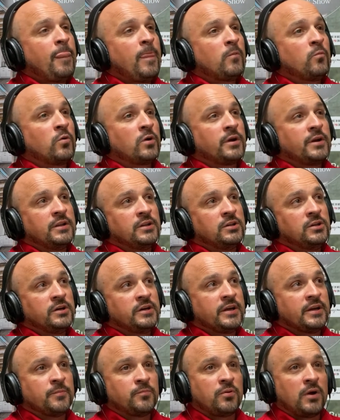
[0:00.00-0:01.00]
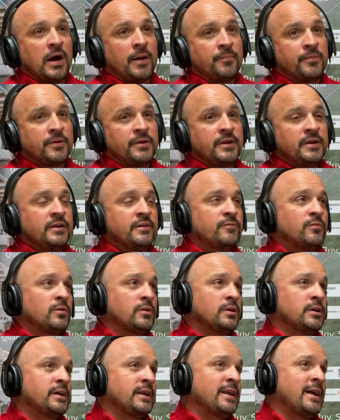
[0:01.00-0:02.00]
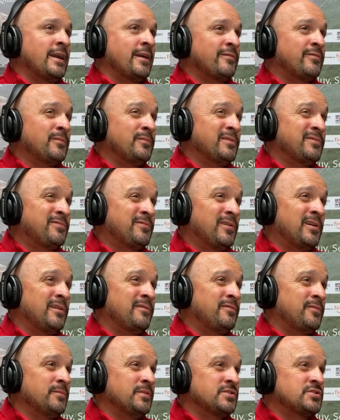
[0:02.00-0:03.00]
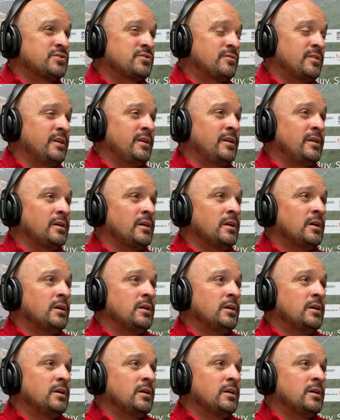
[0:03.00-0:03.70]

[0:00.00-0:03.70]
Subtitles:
we're going to look at a property, and if we're looking at it from the front, from the street,